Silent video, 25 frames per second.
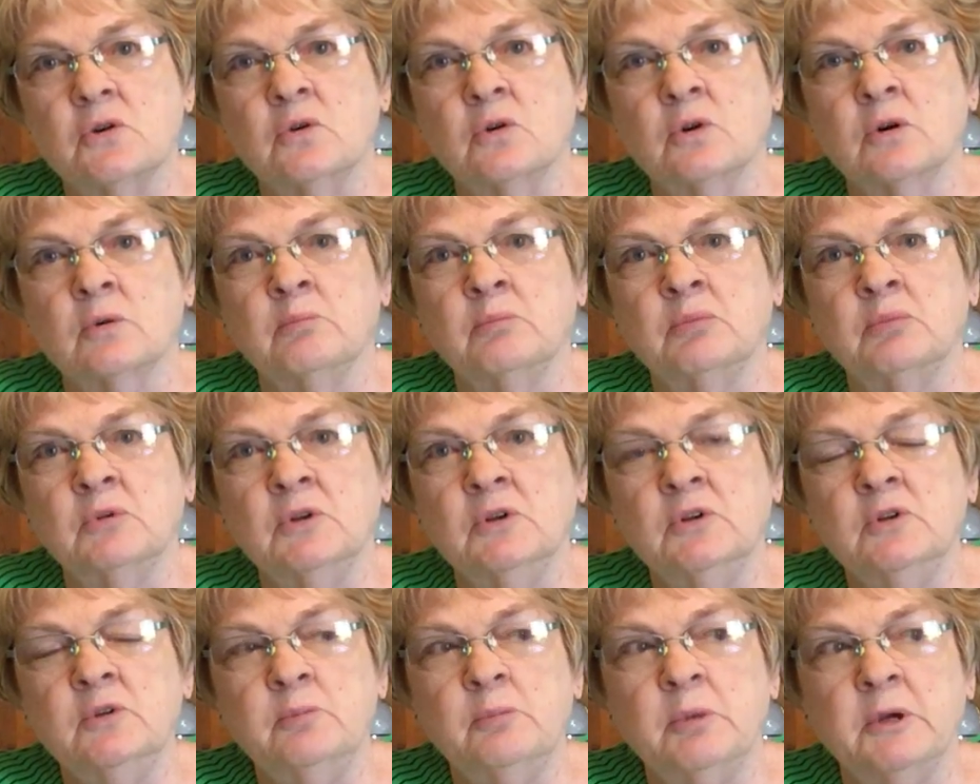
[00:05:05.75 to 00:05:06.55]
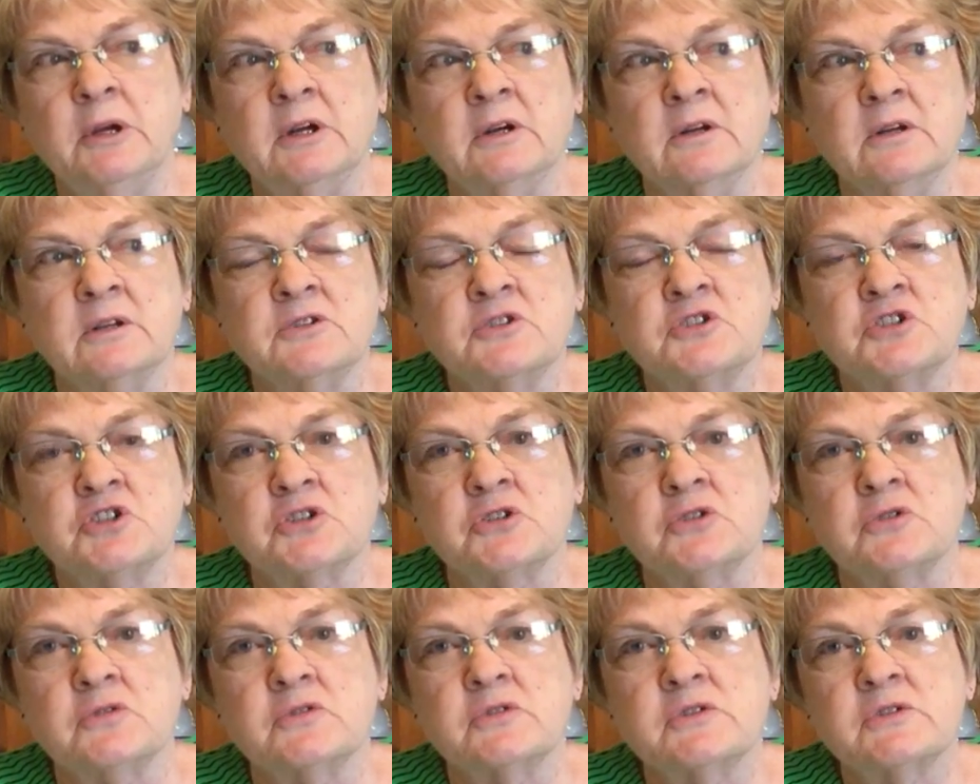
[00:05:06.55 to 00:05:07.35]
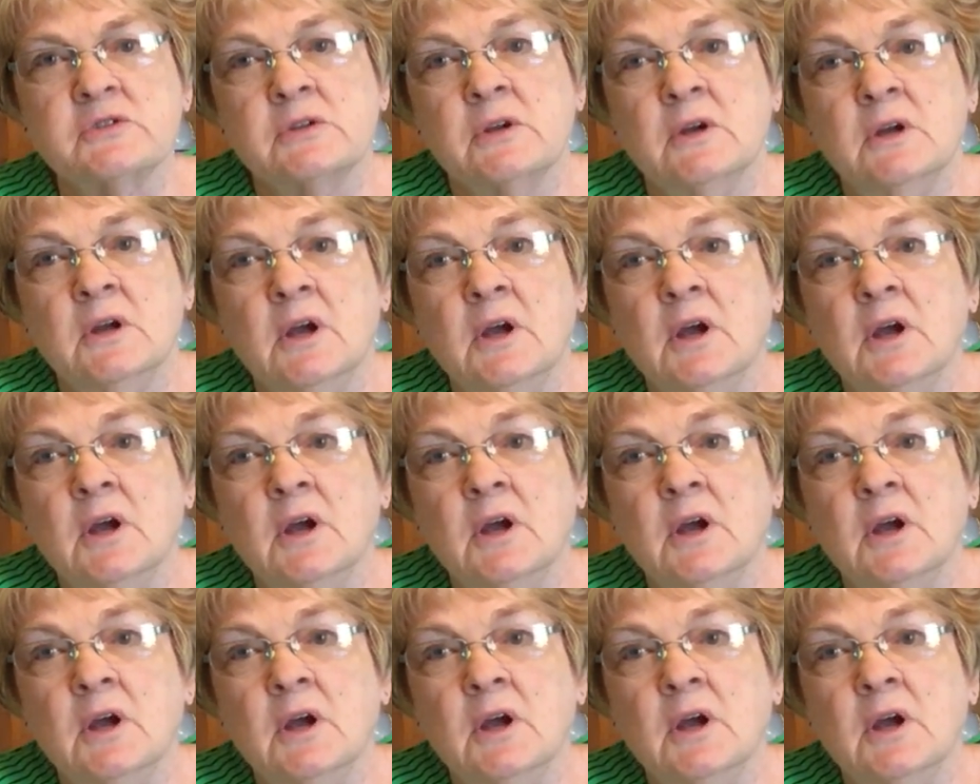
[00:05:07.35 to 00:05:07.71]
or blueberry juice.